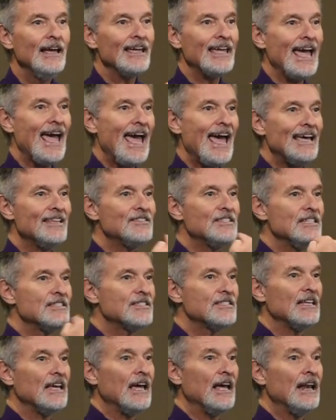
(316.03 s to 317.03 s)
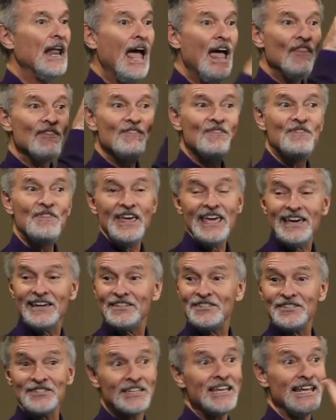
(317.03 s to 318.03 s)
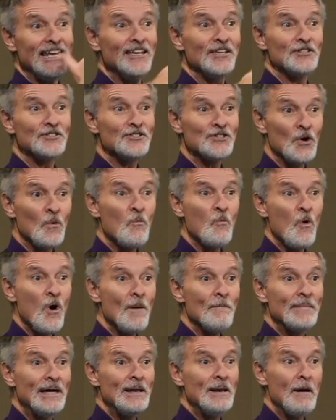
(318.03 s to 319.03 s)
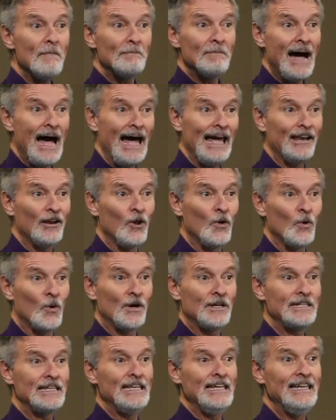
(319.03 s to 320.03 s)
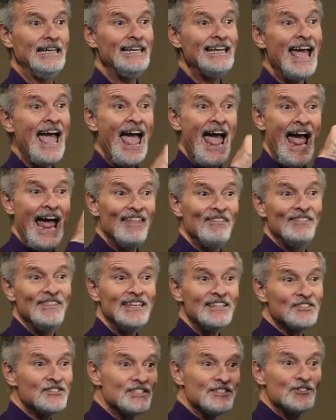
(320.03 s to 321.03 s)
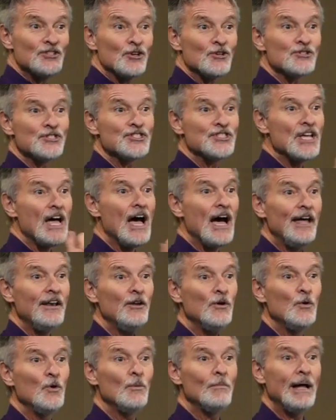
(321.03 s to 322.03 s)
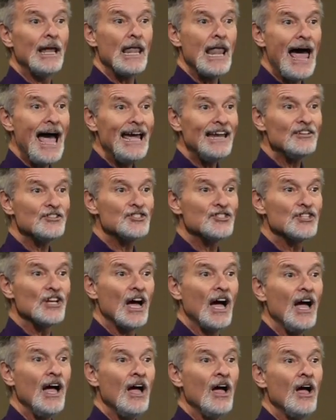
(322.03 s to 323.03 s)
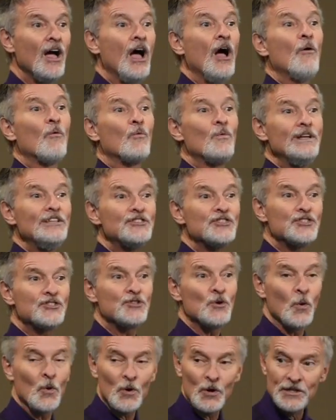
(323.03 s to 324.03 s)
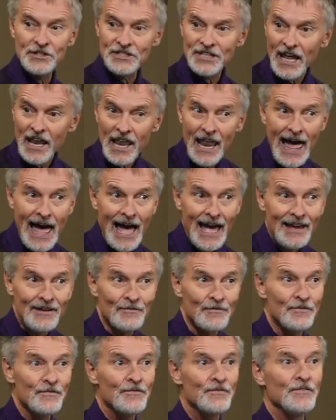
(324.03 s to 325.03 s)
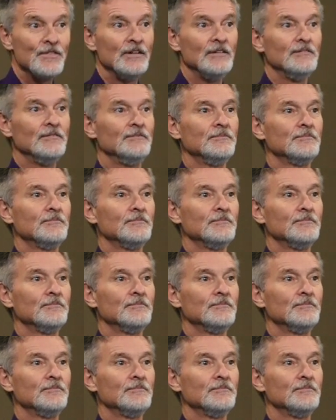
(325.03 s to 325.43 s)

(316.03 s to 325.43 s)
Gehazi said, "This is the woman, my lord king, and this is her son whom Elisha restored to life."